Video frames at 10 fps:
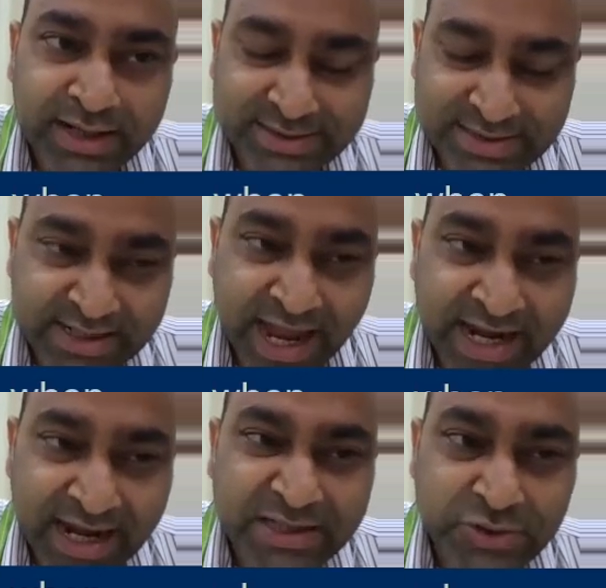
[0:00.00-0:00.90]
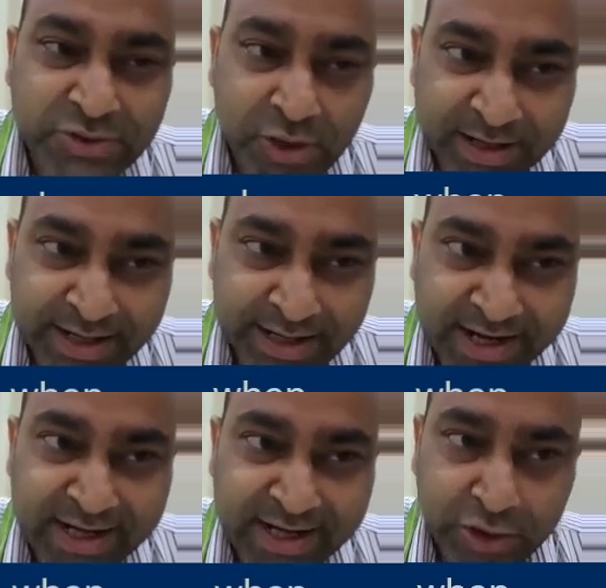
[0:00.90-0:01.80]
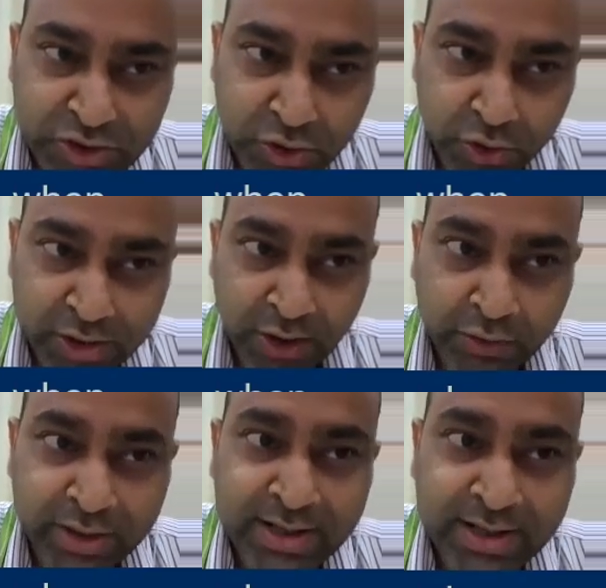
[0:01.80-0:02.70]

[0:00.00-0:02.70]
its dynamics will be retarded or slowed down.